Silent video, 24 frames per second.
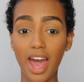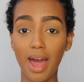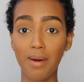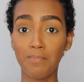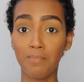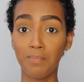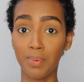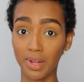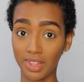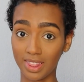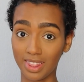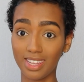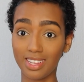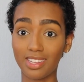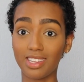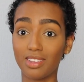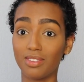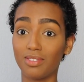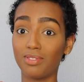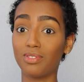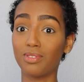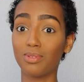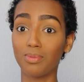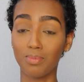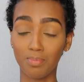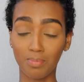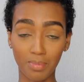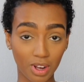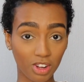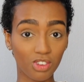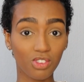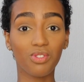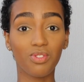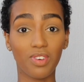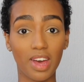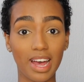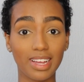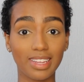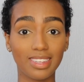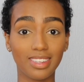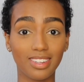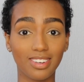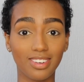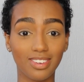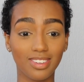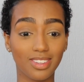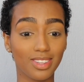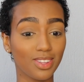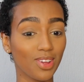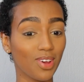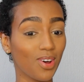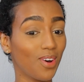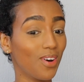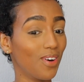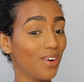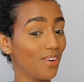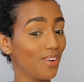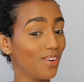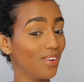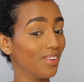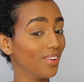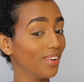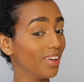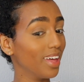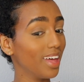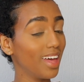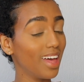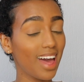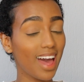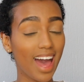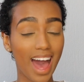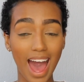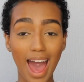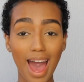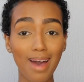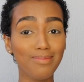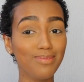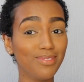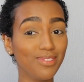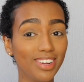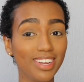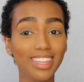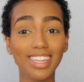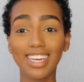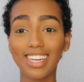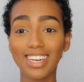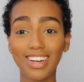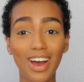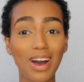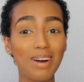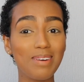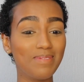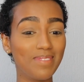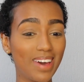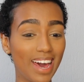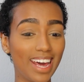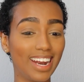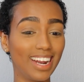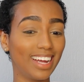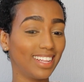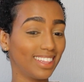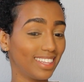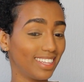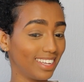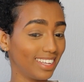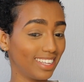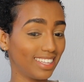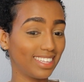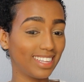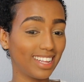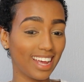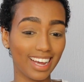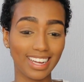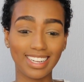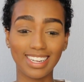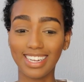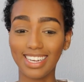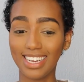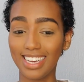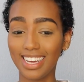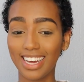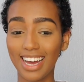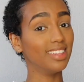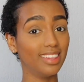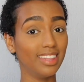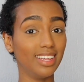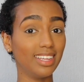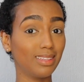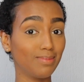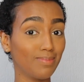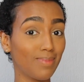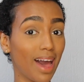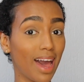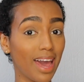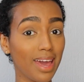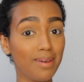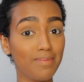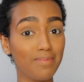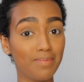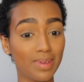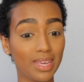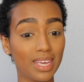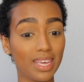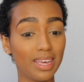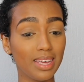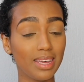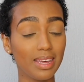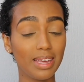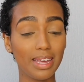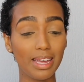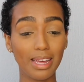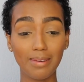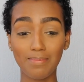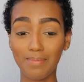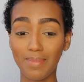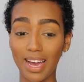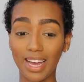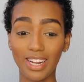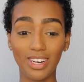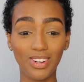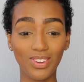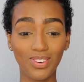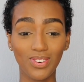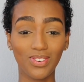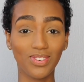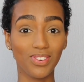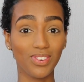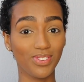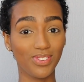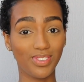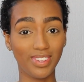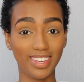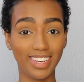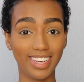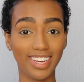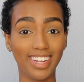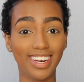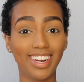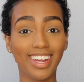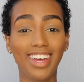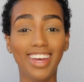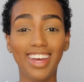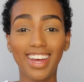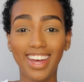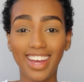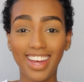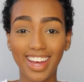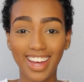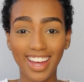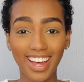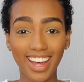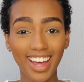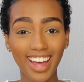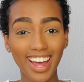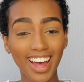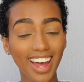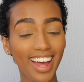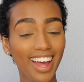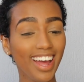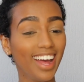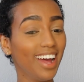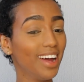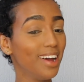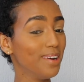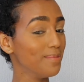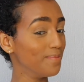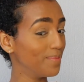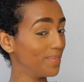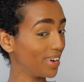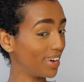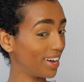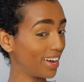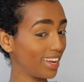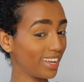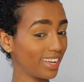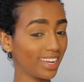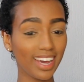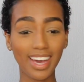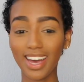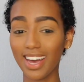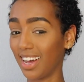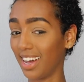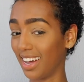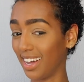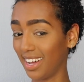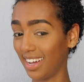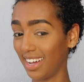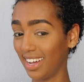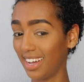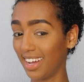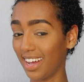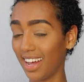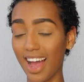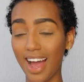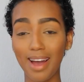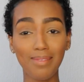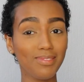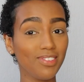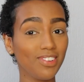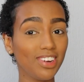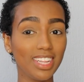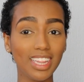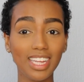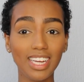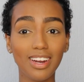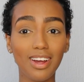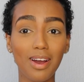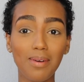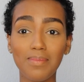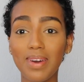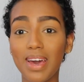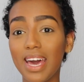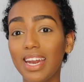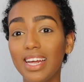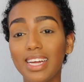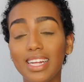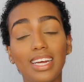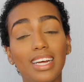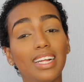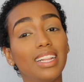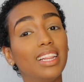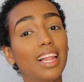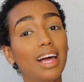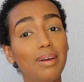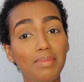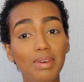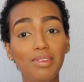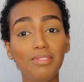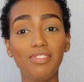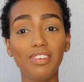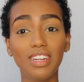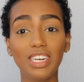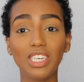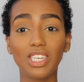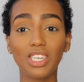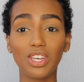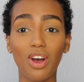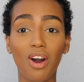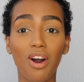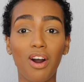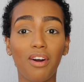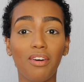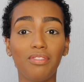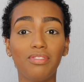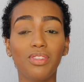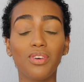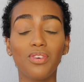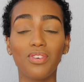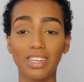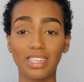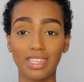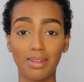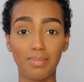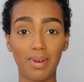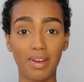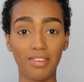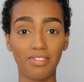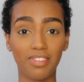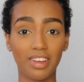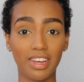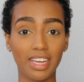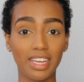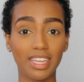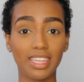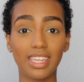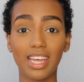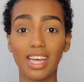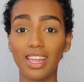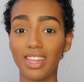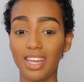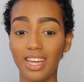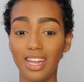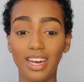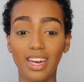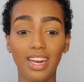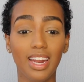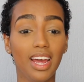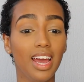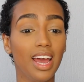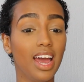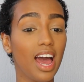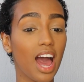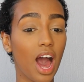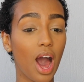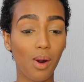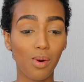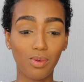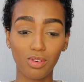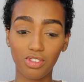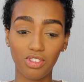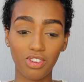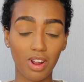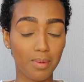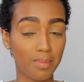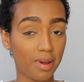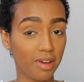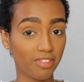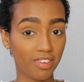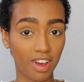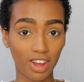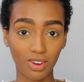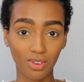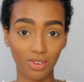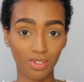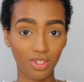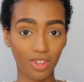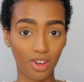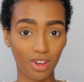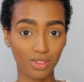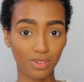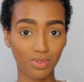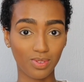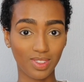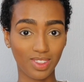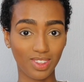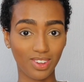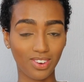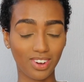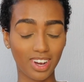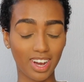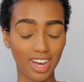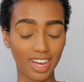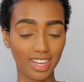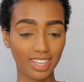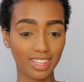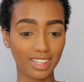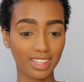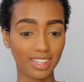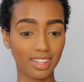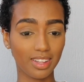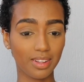but this is much faster, so I'm really not mad at this technique. This might be my new routine, but yeah. I'm really not mad at it. Let me finish off the rest of my face and then I will share my final thoughts with you guys.